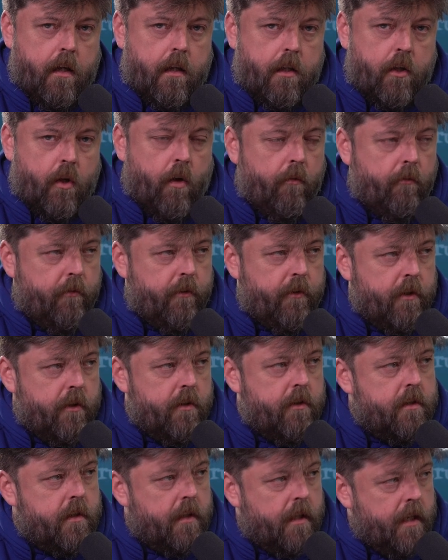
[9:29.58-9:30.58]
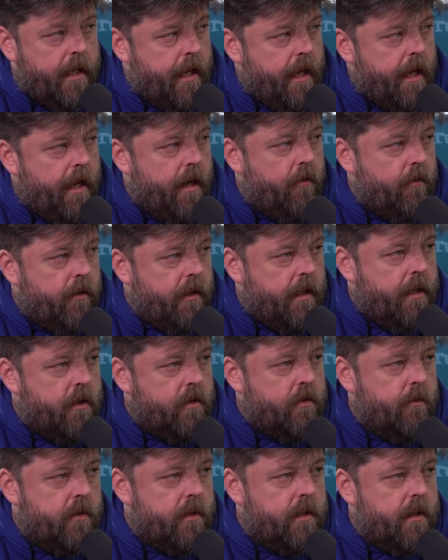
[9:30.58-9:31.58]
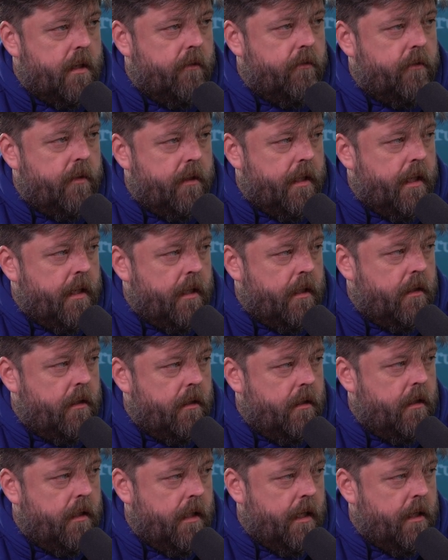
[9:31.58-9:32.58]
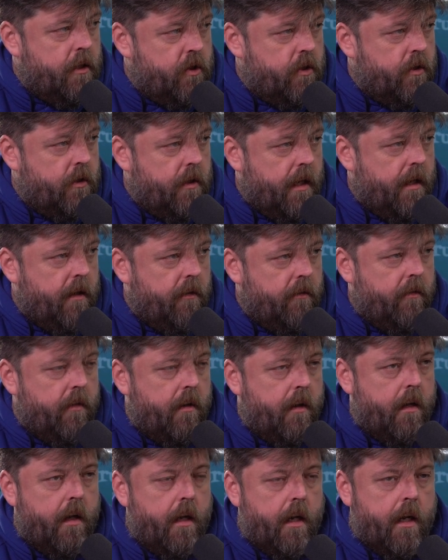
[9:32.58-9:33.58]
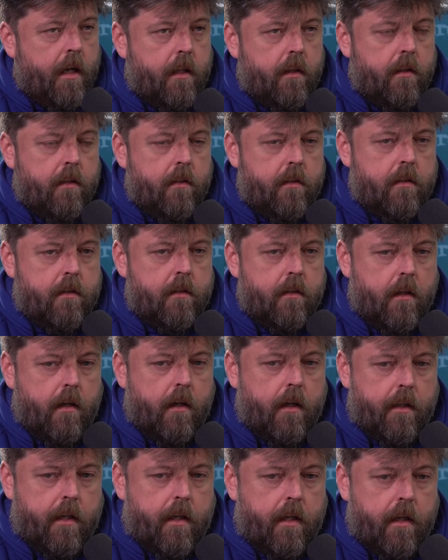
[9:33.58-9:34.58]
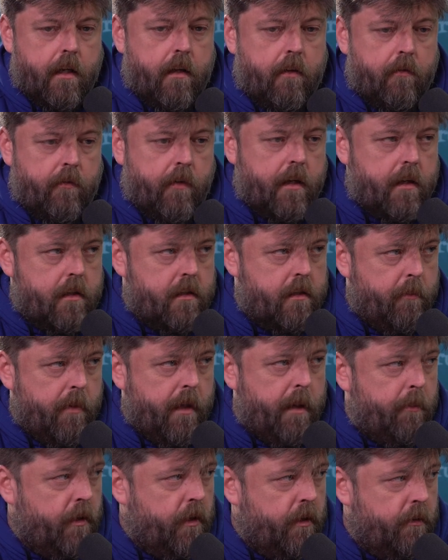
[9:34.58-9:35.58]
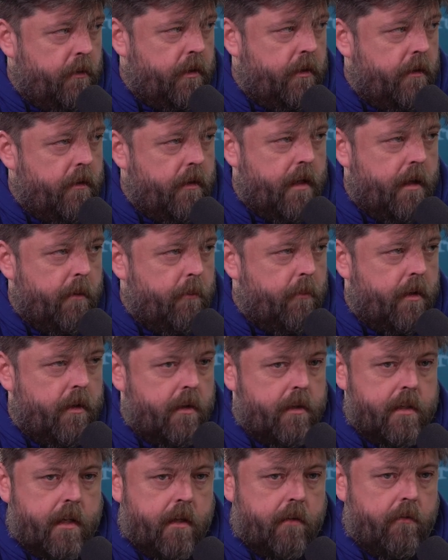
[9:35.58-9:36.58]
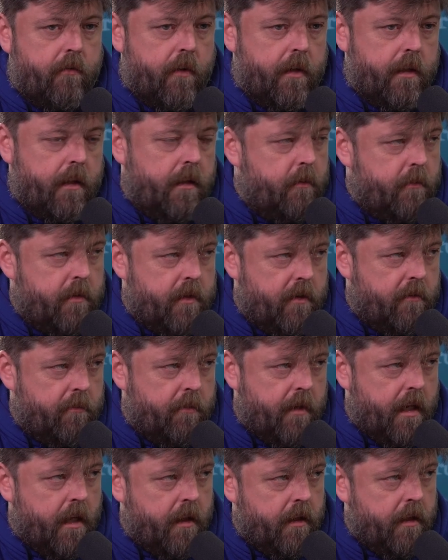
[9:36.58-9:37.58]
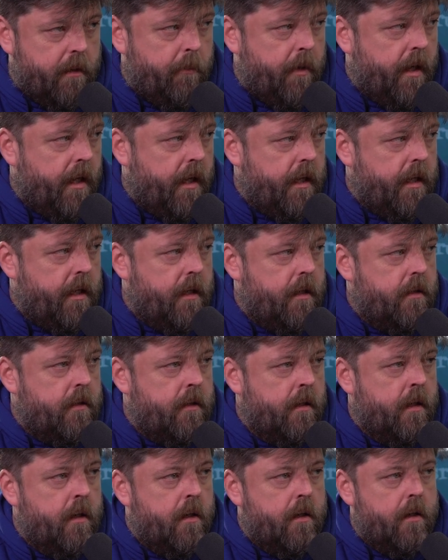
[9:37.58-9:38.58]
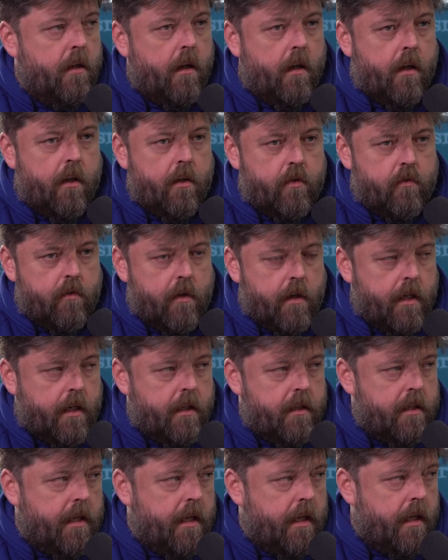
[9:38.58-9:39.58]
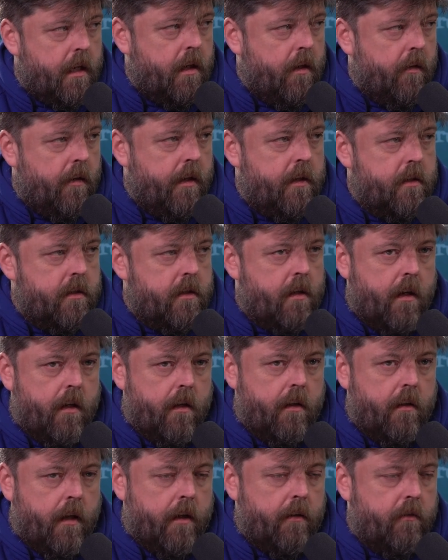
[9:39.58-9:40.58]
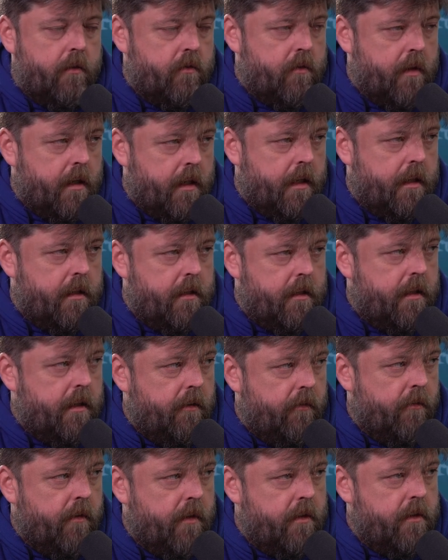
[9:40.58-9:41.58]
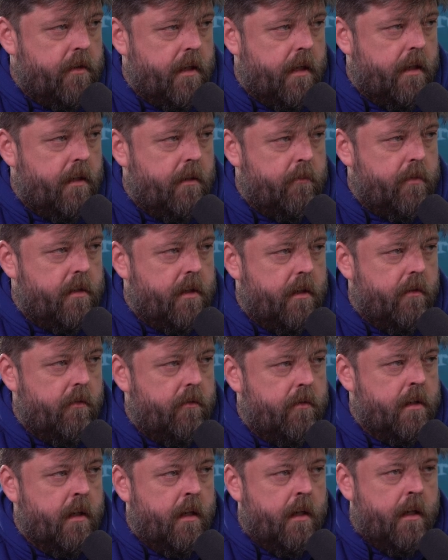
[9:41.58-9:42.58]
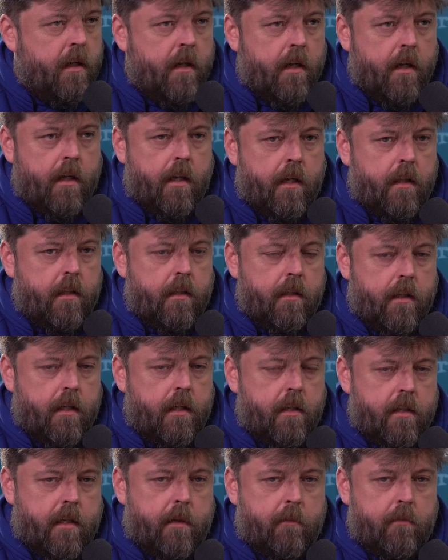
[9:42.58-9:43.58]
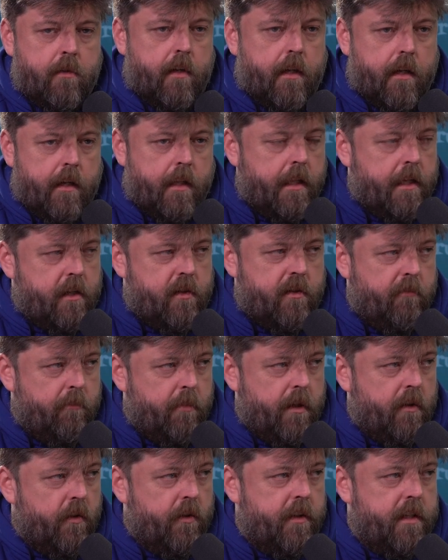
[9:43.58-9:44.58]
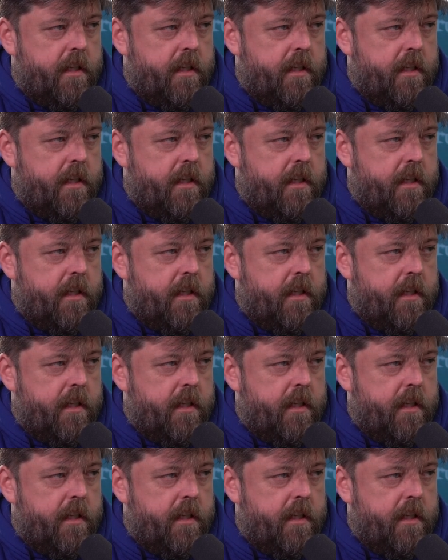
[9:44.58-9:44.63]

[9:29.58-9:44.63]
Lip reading: confidence and care and that sort of stuff that they should have. And I think it affects the people who are doing it because they're finding themselves being underpaid, struggling to get clients, struggling to differentiate themselves. And it seems like unless you've been on